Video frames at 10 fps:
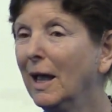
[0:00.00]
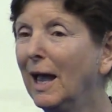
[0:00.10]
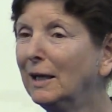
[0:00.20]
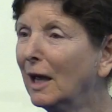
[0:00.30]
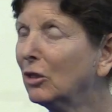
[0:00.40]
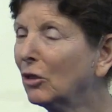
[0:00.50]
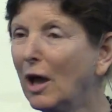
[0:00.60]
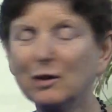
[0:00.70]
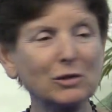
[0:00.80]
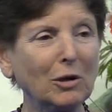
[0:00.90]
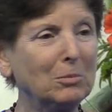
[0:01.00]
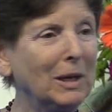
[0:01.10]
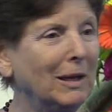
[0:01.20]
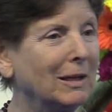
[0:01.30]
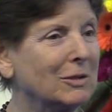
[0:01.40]
And I saw
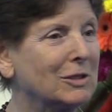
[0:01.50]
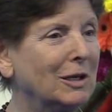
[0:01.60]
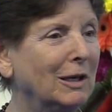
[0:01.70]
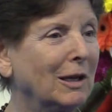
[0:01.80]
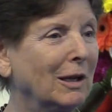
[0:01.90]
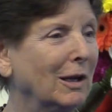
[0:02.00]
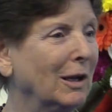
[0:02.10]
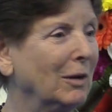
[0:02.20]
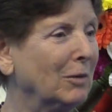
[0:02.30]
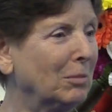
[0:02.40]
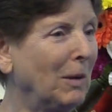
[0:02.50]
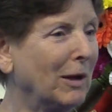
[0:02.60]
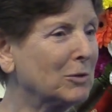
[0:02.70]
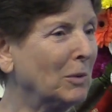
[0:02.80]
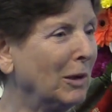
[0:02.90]
me sitting with
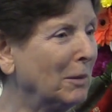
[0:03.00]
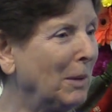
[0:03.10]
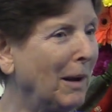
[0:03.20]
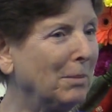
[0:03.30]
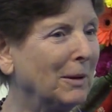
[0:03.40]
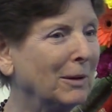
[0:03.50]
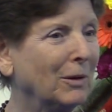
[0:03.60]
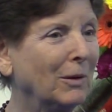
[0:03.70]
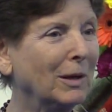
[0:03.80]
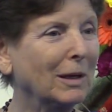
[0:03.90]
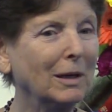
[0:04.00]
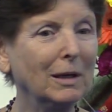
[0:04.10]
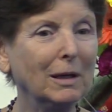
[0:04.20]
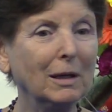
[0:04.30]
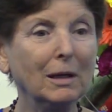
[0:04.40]
Vaxwala Baba going,
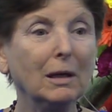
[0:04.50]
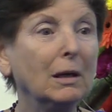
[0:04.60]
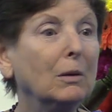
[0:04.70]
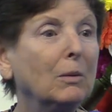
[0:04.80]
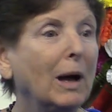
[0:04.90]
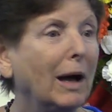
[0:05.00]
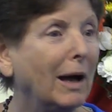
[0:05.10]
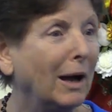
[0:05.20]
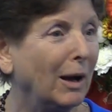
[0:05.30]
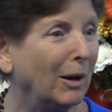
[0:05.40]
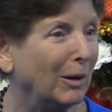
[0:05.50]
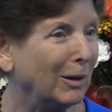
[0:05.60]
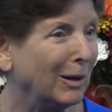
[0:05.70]
wow.